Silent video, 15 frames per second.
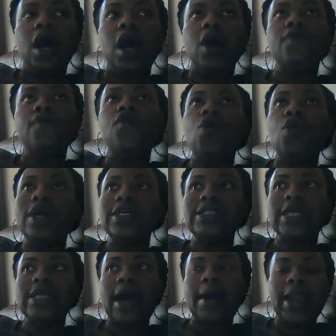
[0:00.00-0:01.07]
Of course,
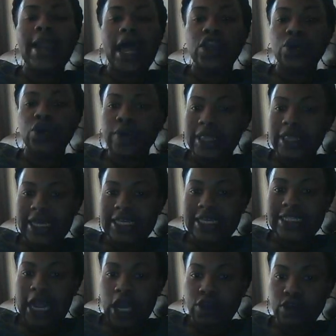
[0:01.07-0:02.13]
I'm not doing things
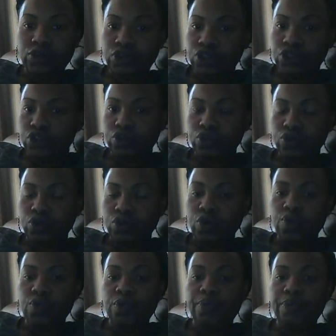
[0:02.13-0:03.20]
that I used to do.
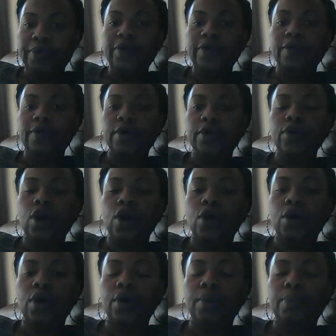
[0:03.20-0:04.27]
You
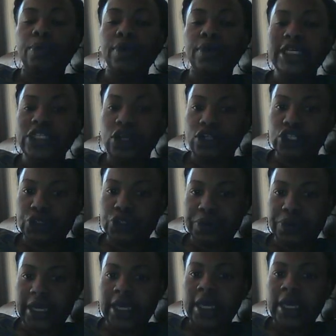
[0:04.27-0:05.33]
know,
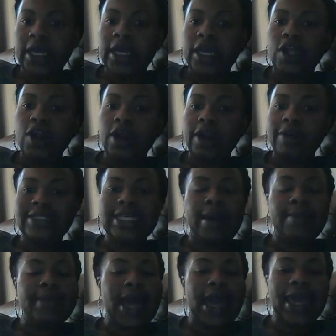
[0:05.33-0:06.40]
pre-surgery. You know what I'm saying?
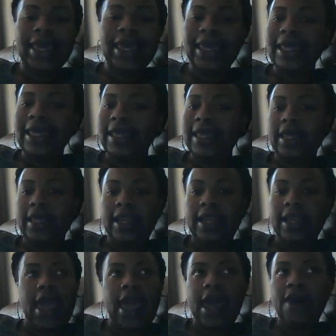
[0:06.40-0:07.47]
I'm not eating
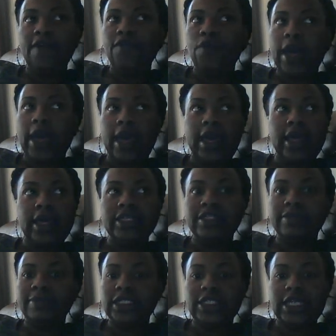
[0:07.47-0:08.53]
halfway as
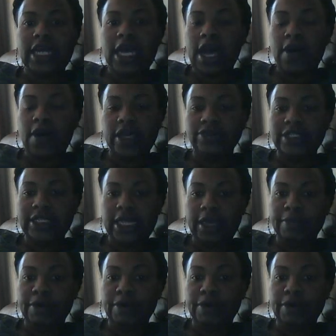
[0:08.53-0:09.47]
much as how I used to eat